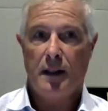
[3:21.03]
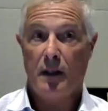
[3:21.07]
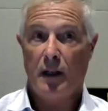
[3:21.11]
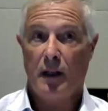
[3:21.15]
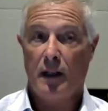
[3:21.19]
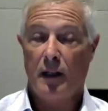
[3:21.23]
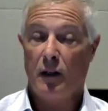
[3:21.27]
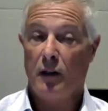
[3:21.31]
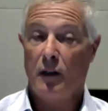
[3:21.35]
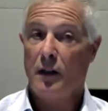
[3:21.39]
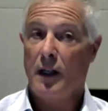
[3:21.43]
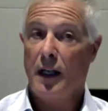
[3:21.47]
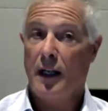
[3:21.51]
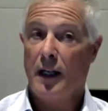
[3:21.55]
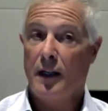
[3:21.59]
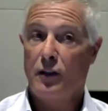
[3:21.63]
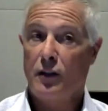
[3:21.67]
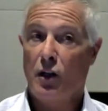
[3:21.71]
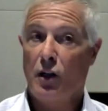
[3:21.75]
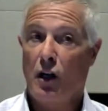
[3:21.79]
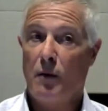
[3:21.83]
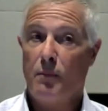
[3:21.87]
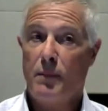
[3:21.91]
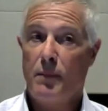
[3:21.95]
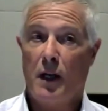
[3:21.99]
And
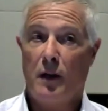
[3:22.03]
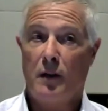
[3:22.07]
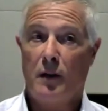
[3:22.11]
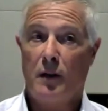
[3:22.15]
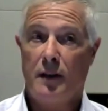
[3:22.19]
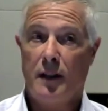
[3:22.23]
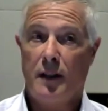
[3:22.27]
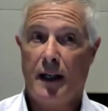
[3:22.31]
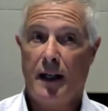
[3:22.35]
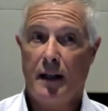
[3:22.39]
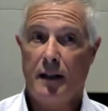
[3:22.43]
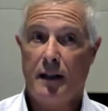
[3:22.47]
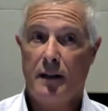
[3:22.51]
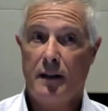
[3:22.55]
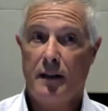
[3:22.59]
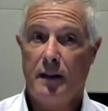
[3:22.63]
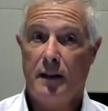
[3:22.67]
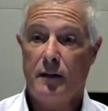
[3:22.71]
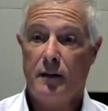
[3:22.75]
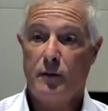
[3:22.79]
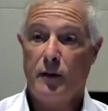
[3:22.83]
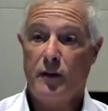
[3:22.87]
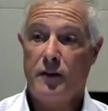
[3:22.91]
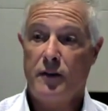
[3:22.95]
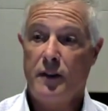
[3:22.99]
compounding that
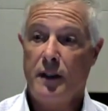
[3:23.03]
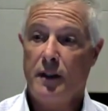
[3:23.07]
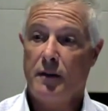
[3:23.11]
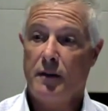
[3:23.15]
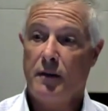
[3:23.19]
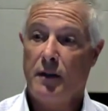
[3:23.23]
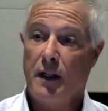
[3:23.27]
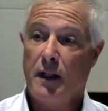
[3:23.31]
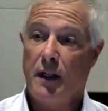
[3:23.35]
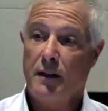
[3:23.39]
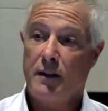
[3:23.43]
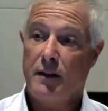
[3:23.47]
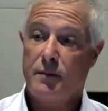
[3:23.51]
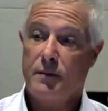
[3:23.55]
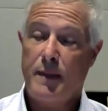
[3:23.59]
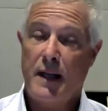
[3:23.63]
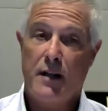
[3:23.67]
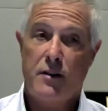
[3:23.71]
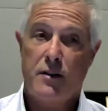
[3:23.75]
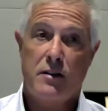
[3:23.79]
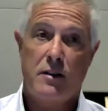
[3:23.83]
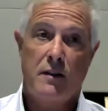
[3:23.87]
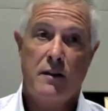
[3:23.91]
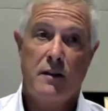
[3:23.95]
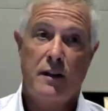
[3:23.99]
is we've seen an
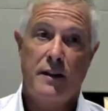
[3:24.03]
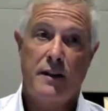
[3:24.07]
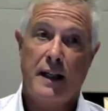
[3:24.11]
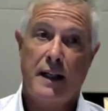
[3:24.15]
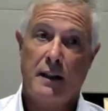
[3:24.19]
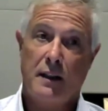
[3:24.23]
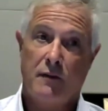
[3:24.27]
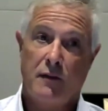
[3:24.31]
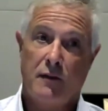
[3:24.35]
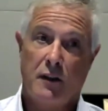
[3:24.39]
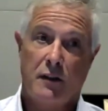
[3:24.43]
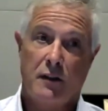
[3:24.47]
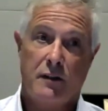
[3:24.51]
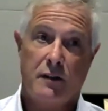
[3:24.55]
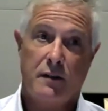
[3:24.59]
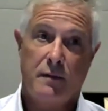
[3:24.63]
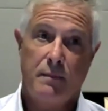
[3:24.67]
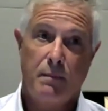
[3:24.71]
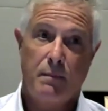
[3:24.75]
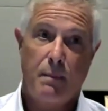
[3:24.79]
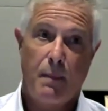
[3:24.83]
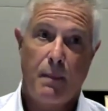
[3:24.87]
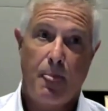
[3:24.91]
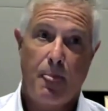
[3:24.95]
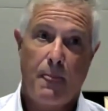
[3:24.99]
expansion of the debt levels.
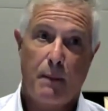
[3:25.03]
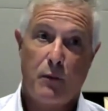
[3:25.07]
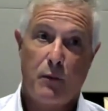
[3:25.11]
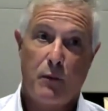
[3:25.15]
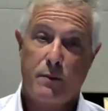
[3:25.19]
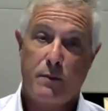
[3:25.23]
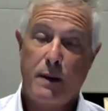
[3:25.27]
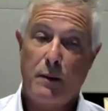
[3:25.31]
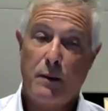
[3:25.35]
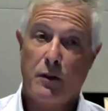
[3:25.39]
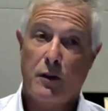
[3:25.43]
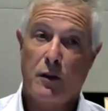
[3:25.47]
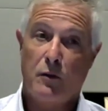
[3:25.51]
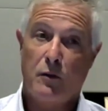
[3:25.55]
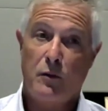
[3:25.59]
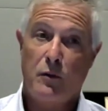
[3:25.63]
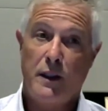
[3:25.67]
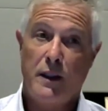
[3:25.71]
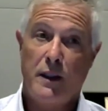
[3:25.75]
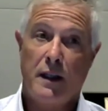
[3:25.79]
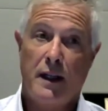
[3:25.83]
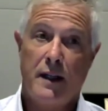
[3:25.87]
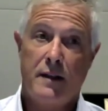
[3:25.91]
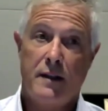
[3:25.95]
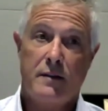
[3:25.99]
Most people don't
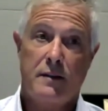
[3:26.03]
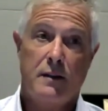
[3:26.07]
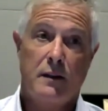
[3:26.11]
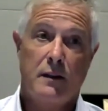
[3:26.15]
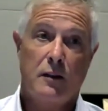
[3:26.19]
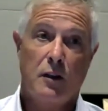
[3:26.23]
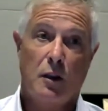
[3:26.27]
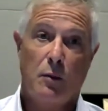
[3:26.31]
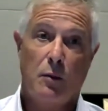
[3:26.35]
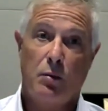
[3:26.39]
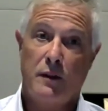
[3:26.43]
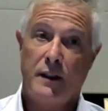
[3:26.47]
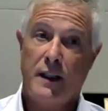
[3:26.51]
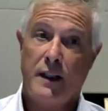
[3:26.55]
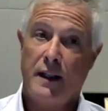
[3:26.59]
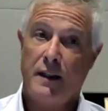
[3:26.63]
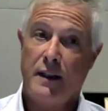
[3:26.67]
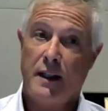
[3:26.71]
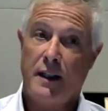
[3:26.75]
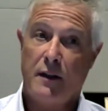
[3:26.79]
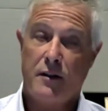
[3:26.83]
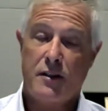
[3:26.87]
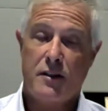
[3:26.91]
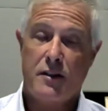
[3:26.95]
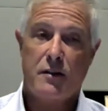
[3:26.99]
realize that the global
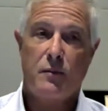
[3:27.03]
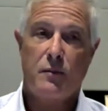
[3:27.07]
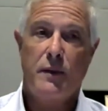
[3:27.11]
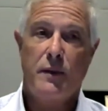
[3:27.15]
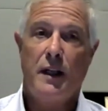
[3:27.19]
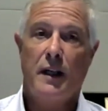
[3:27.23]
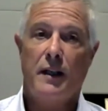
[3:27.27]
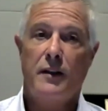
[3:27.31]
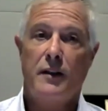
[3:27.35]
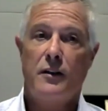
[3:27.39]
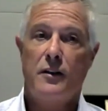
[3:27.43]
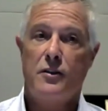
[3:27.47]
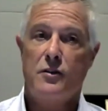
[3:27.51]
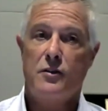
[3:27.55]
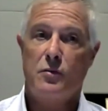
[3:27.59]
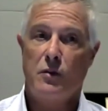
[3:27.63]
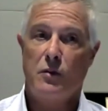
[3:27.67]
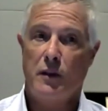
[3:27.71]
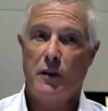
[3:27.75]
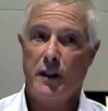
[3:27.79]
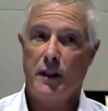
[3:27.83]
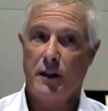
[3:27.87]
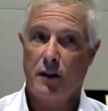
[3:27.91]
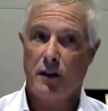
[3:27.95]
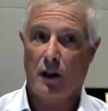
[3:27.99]
debt now is $300
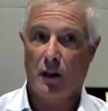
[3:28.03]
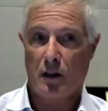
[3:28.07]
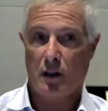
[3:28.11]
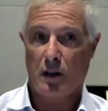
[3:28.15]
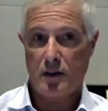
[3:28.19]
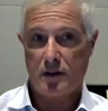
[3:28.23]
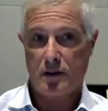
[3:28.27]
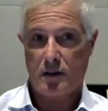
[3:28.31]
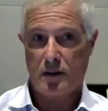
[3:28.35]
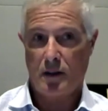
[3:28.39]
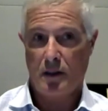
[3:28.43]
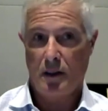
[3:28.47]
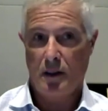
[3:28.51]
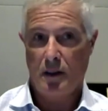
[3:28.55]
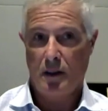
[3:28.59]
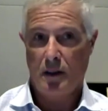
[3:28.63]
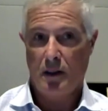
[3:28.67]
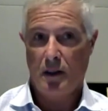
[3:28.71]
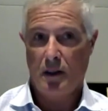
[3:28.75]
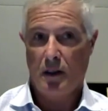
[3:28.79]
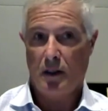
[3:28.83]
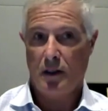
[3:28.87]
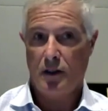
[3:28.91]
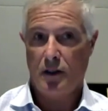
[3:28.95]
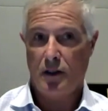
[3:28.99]
trillion on
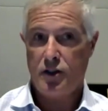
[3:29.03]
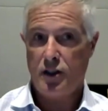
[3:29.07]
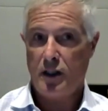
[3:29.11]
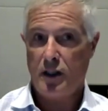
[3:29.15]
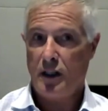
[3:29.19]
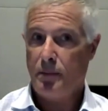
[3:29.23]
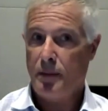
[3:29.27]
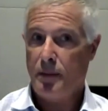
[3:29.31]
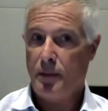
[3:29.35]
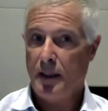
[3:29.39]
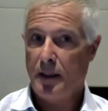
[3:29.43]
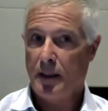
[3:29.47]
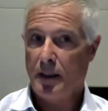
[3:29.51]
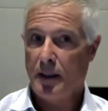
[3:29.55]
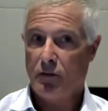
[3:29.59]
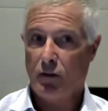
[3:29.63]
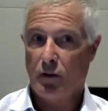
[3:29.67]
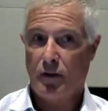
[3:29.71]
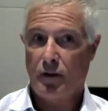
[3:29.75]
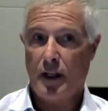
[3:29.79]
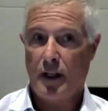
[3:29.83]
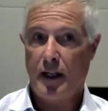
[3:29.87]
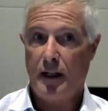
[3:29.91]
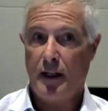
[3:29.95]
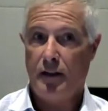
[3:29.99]
a GDP
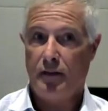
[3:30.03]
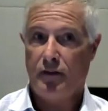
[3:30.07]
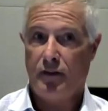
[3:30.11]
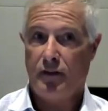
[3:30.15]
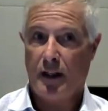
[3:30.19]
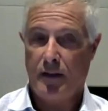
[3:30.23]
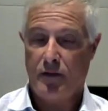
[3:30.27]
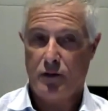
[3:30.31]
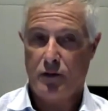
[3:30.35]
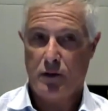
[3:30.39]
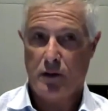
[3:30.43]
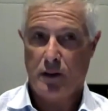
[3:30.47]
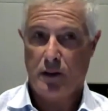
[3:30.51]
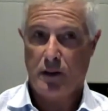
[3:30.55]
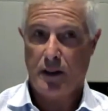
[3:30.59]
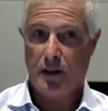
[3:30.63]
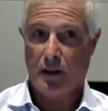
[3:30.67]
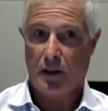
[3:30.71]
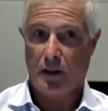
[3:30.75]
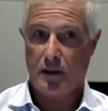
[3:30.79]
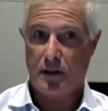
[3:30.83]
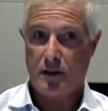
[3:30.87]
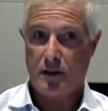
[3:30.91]
level of $85 trillion.